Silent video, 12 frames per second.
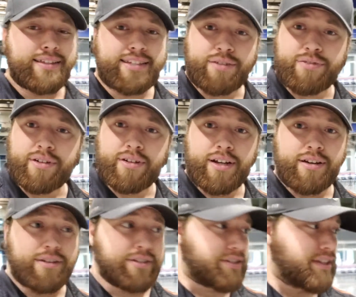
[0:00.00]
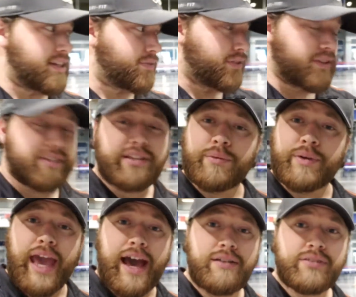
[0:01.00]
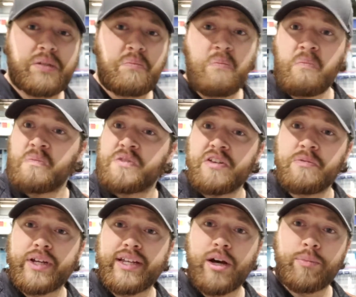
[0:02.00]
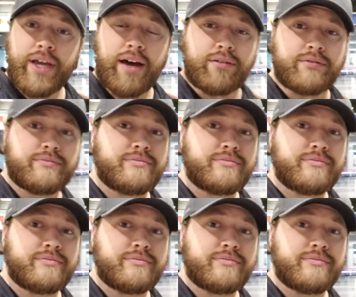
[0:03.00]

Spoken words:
the different things that we have, and see if we can help you out.